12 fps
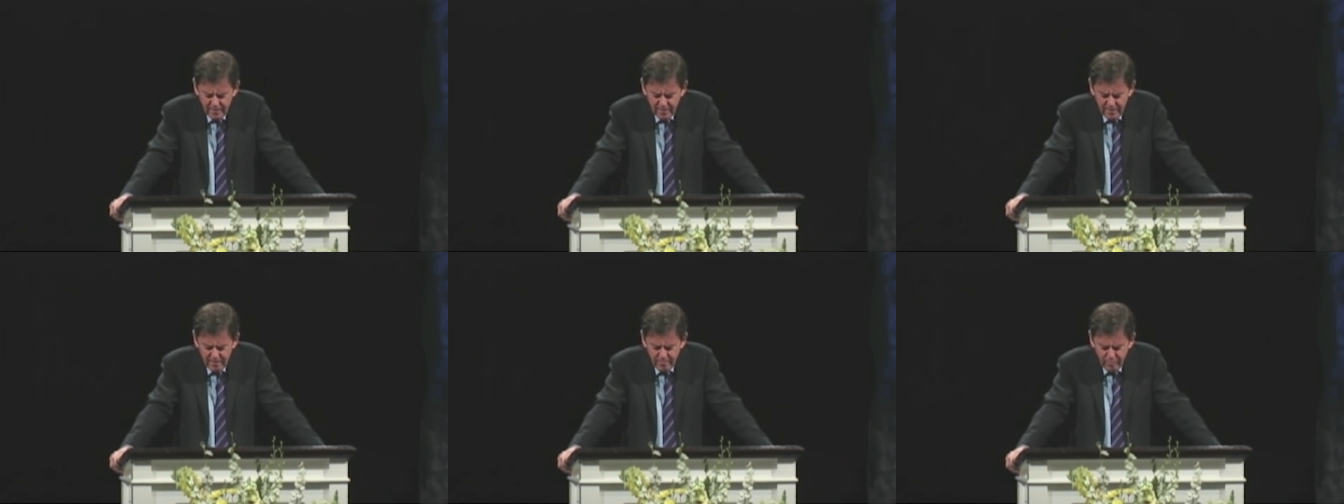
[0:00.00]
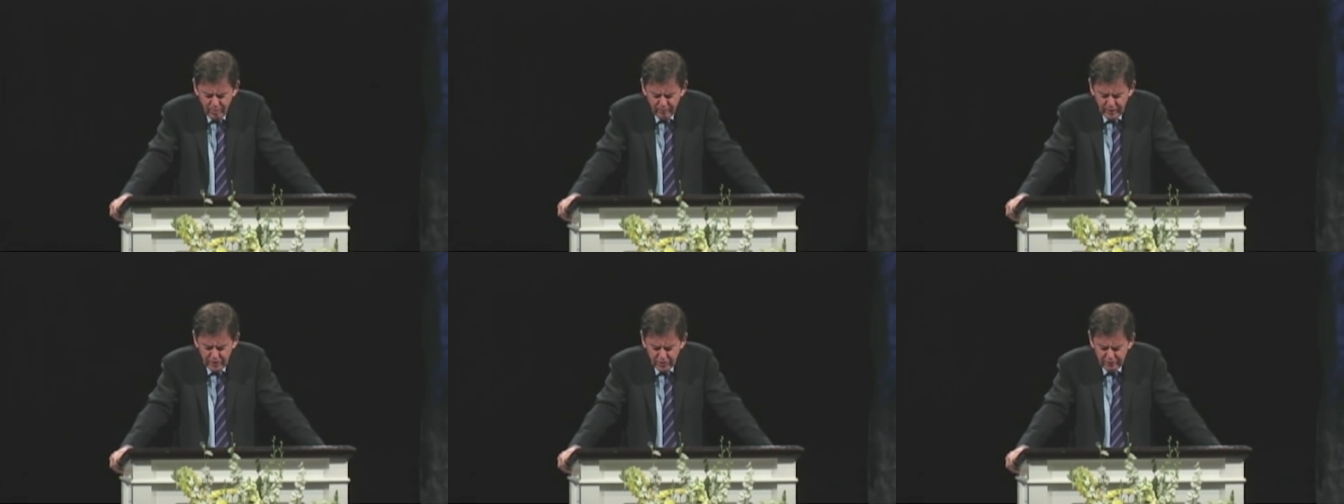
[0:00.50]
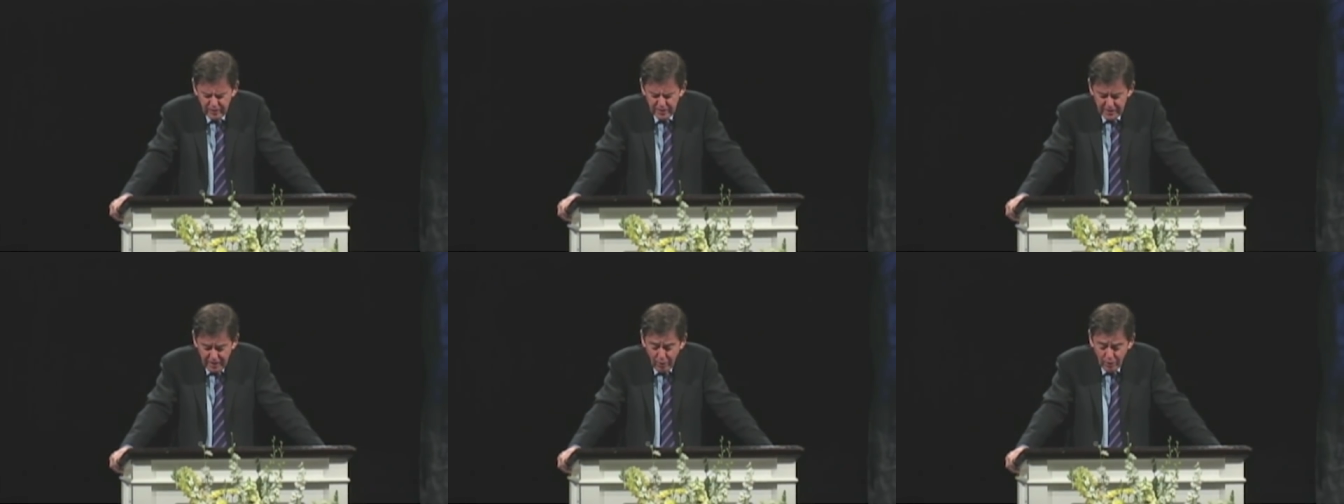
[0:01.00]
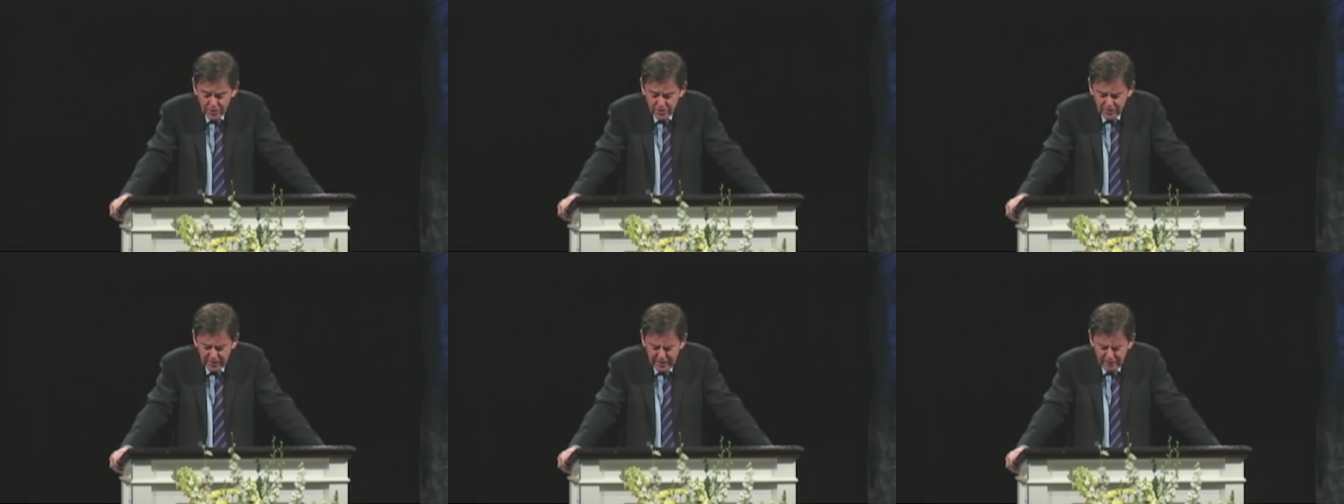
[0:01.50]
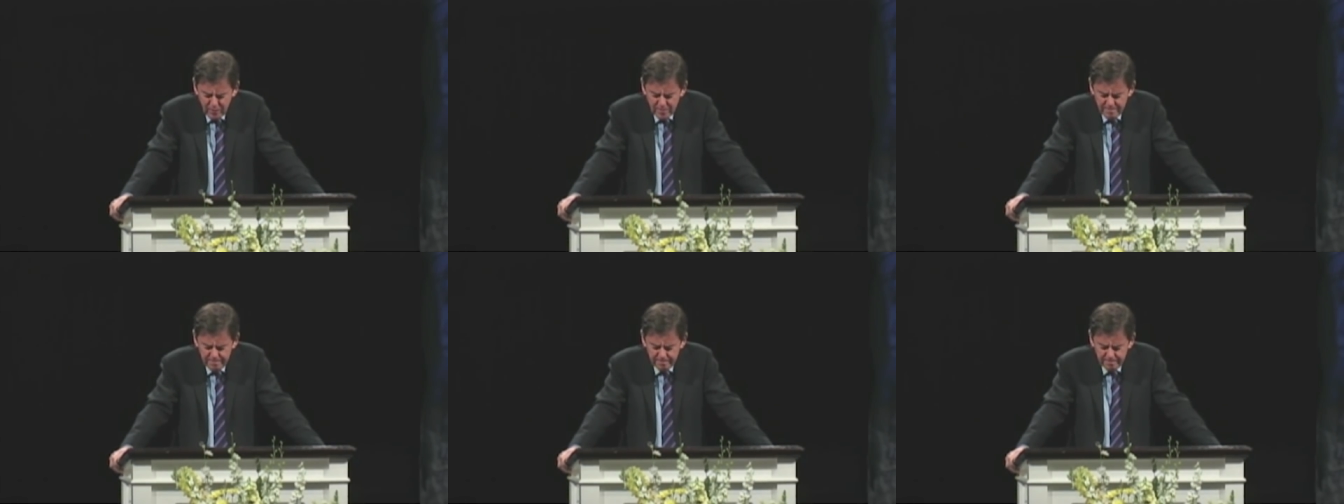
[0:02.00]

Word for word: the privilege of these hours together.